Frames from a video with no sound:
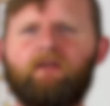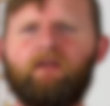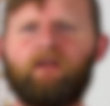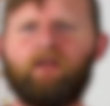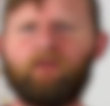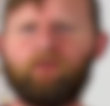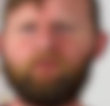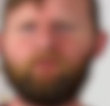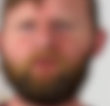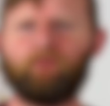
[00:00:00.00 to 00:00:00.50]

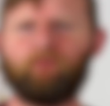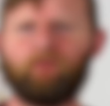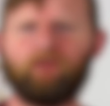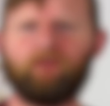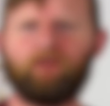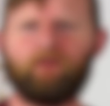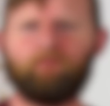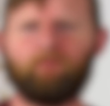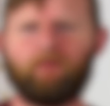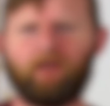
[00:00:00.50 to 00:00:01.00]
Hello and
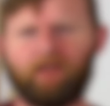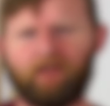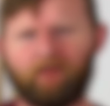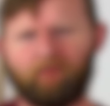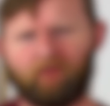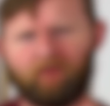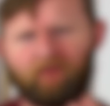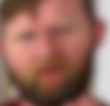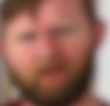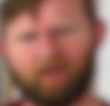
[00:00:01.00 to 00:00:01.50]
welcome. My name
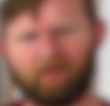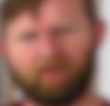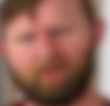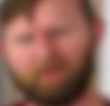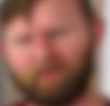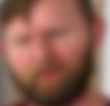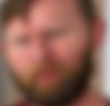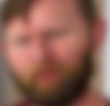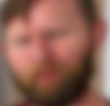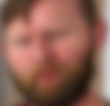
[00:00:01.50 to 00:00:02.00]
is
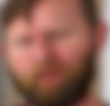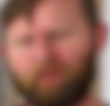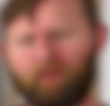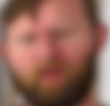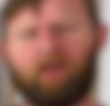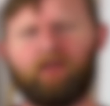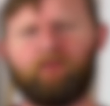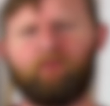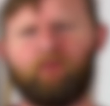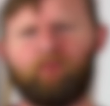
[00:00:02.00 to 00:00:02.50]
Carsten Lützen.
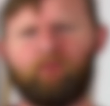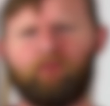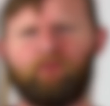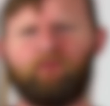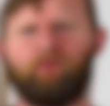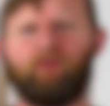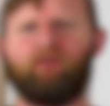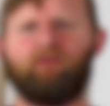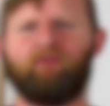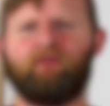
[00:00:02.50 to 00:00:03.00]
I'm a
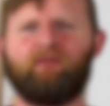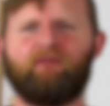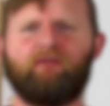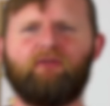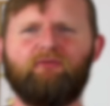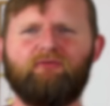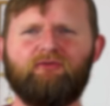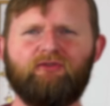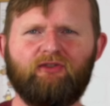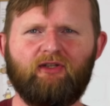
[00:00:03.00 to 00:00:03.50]
professional
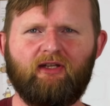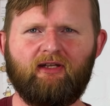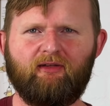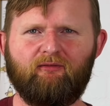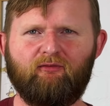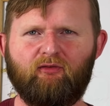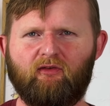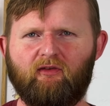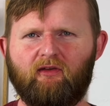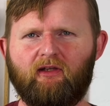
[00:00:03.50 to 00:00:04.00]
coach and a
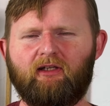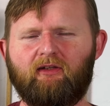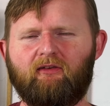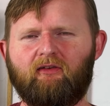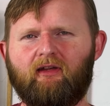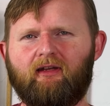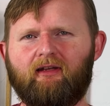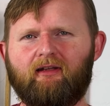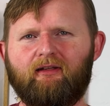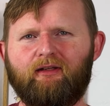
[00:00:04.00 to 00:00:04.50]

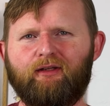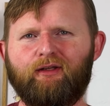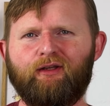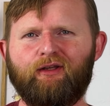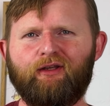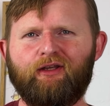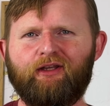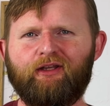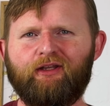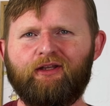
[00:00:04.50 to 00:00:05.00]
facilitator.
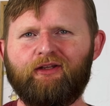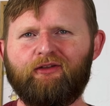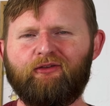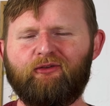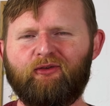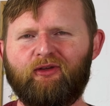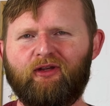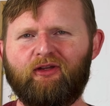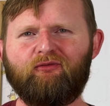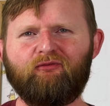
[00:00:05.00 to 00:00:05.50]

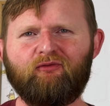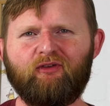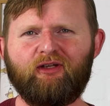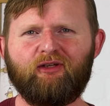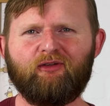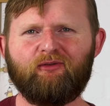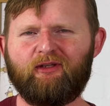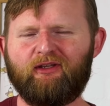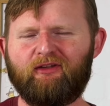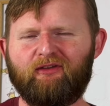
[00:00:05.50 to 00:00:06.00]
Today's
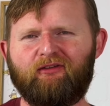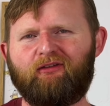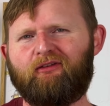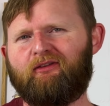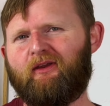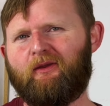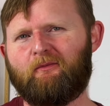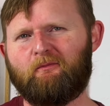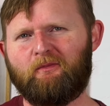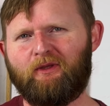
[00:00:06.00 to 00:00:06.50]
video is
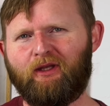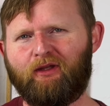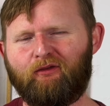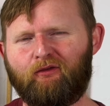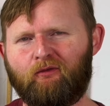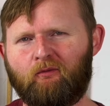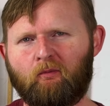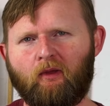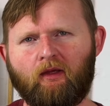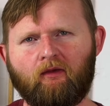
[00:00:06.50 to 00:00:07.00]
a bit
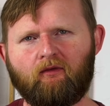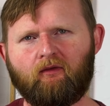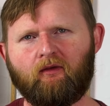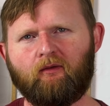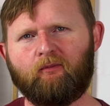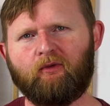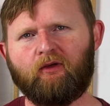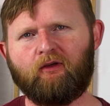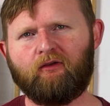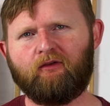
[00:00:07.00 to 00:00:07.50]
special
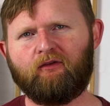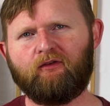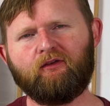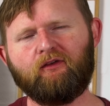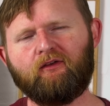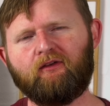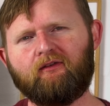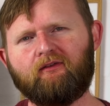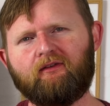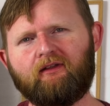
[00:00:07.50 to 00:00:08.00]
because
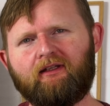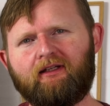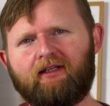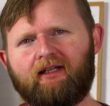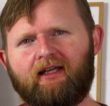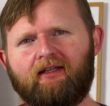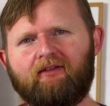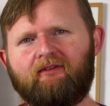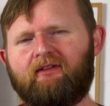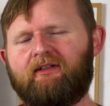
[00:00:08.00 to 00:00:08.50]
this is the
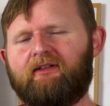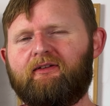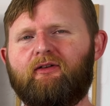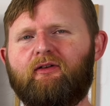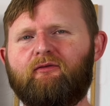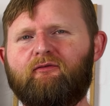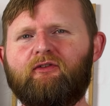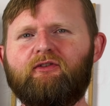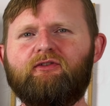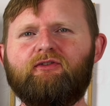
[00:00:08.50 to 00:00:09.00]
last
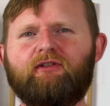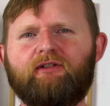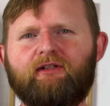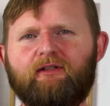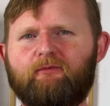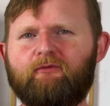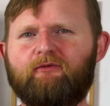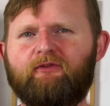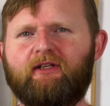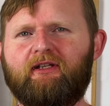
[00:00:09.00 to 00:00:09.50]
official
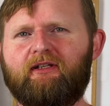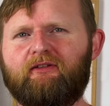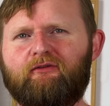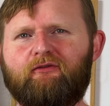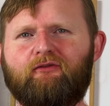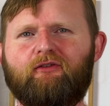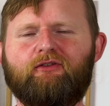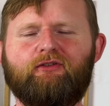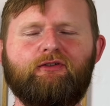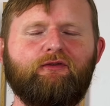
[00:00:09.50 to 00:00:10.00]
Liberating
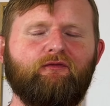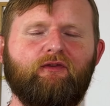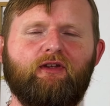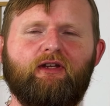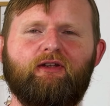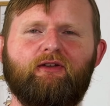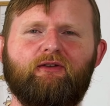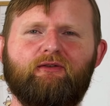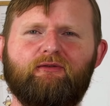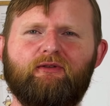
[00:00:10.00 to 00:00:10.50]
Structure
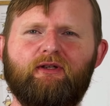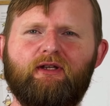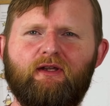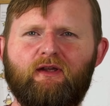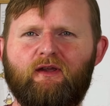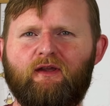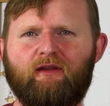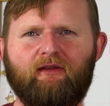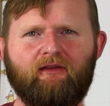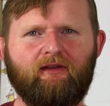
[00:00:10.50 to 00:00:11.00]
video.
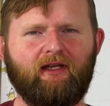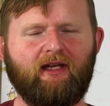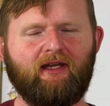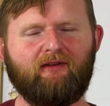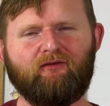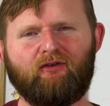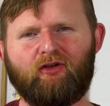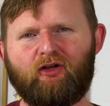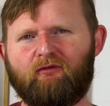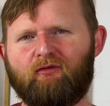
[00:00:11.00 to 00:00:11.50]
Then I
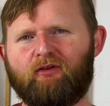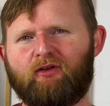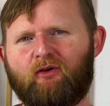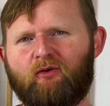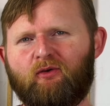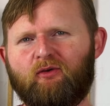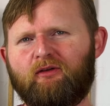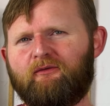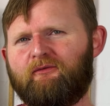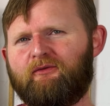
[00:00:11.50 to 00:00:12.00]
have covered
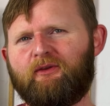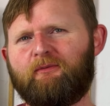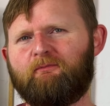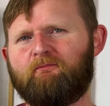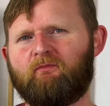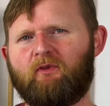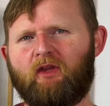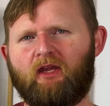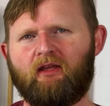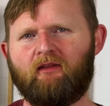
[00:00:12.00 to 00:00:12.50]
all of them,
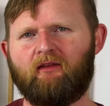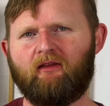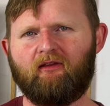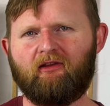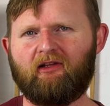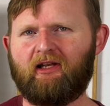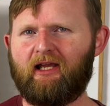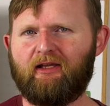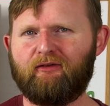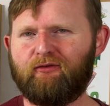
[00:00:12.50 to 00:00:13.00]
and
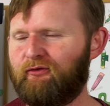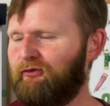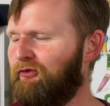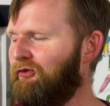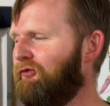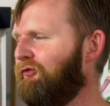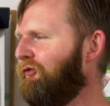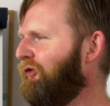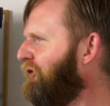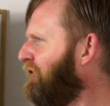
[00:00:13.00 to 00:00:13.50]
this last
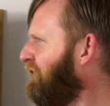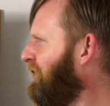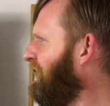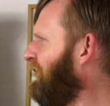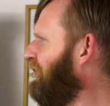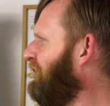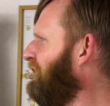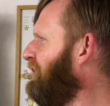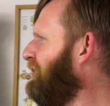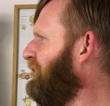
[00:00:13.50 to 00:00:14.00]
structure
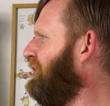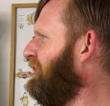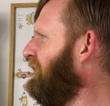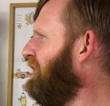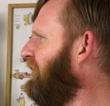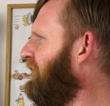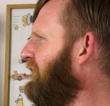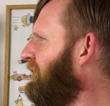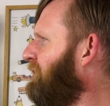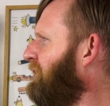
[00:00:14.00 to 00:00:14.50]
is called
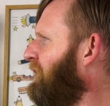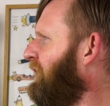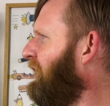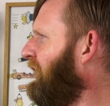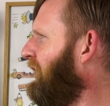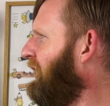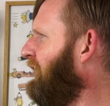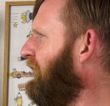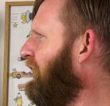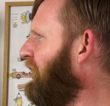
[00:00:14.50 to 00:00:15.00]
Simple
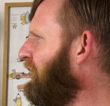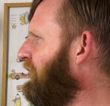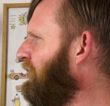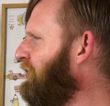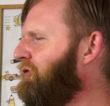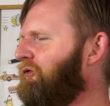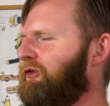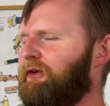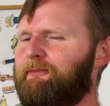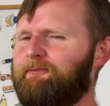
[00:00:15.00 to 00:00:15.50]

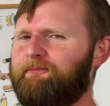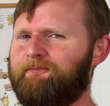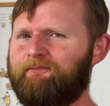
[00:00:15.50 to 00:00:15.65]
Ethnography.